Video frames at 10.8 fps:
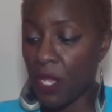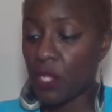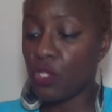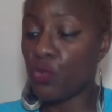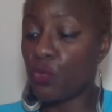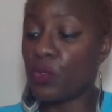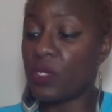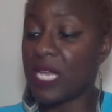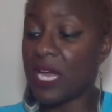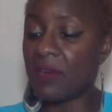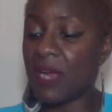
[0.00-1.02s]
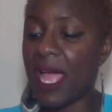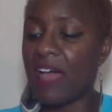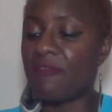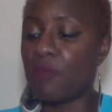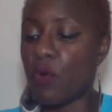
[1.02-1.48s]
you will never
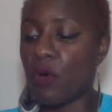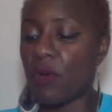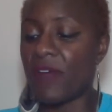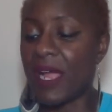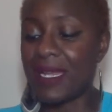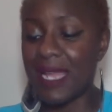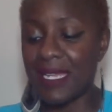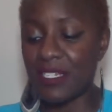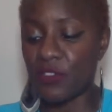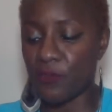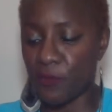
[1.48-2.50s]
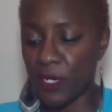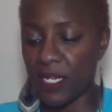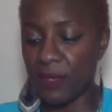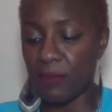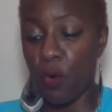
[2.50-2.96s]
have more financial
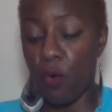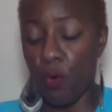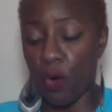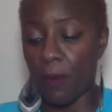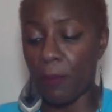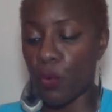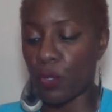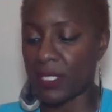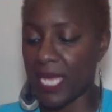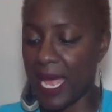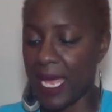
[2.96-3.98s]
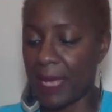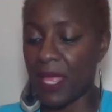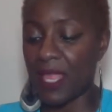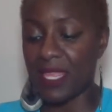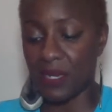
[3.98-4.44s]
freedom or more time
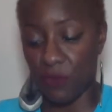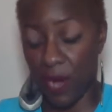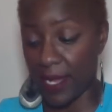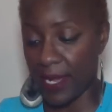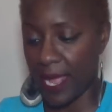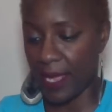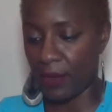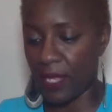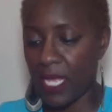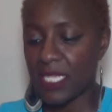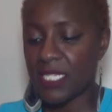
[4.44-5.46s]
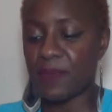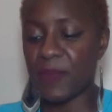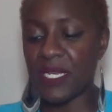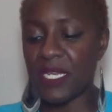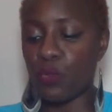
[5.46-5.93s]
than right now.
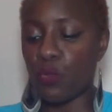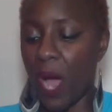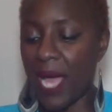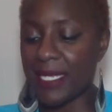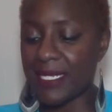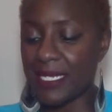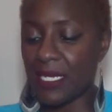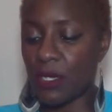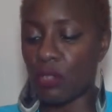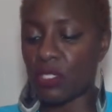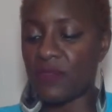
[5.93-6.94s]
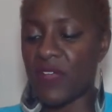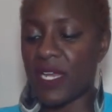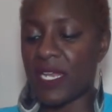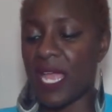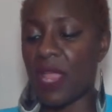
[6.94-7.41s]
Spend it wisely,
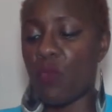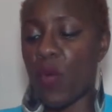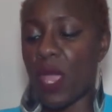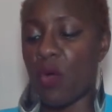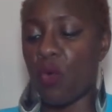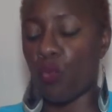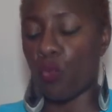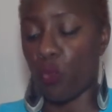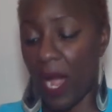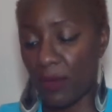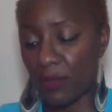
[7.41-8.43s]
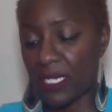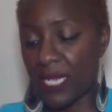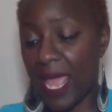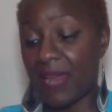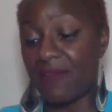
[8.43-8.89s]
cultivating a well rounded
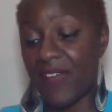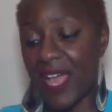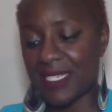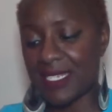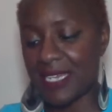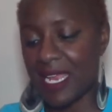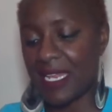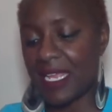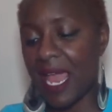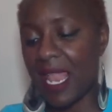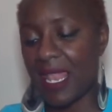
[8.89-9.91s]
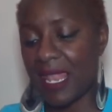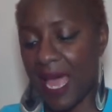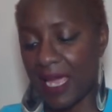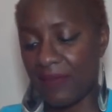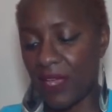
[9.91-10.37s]
and fascinating
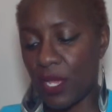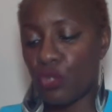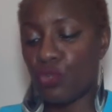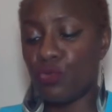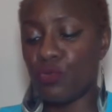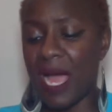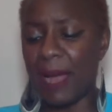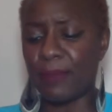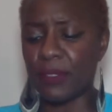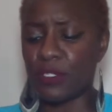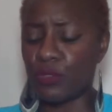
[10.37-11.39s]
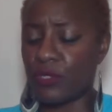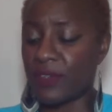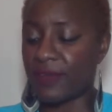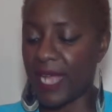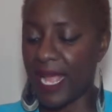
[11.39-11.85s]
life. Do not pursue
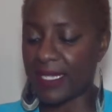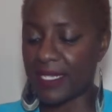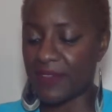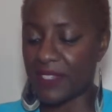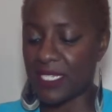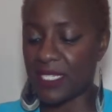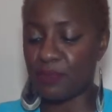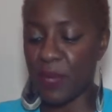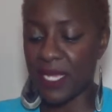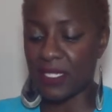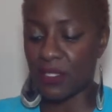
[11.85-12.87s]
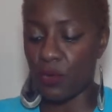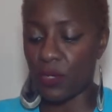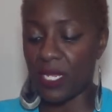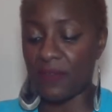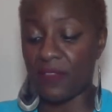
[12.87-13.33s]
different activities based
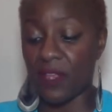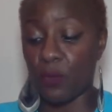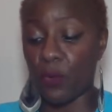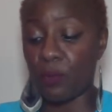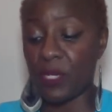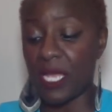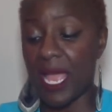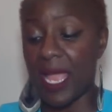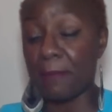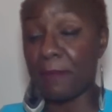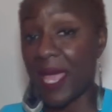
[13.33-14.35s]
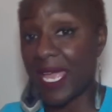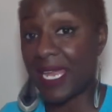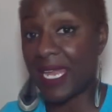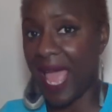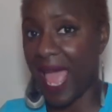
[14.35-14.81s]
on if there will be a
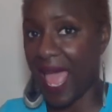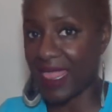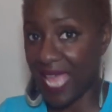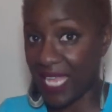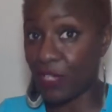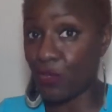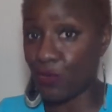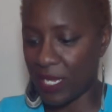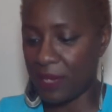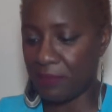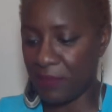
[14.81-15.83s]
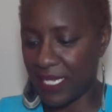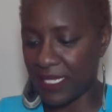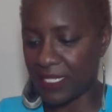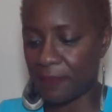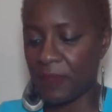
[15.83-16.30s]
man that you can
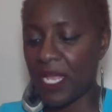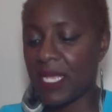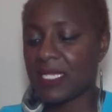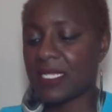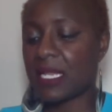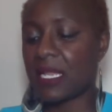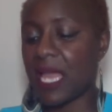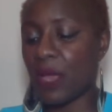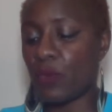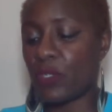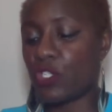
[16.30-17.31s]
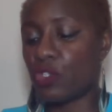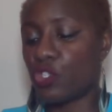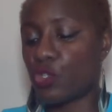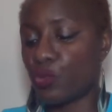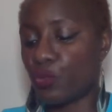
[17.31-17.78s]
meet. Select what your
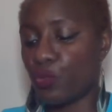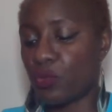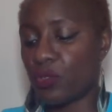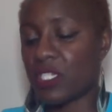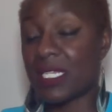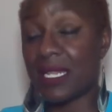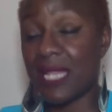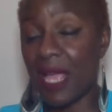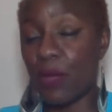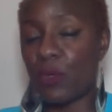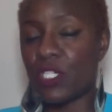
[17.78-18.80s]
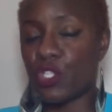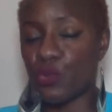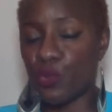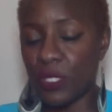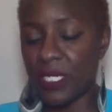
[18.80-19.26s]
true select what
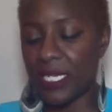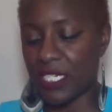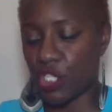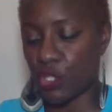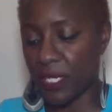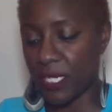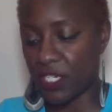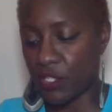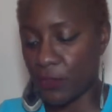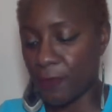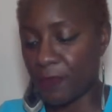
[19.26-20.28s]
truly intrigues you.